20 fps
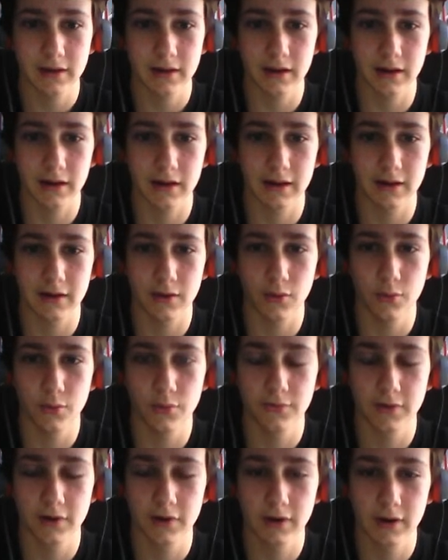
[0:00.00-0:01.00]
uh,
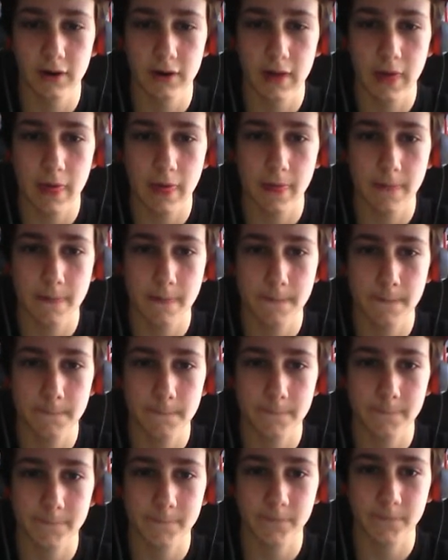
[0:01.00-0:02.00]
over.
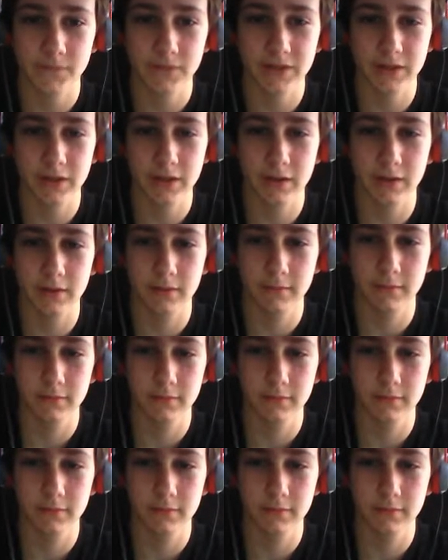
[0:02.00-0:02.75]
Um,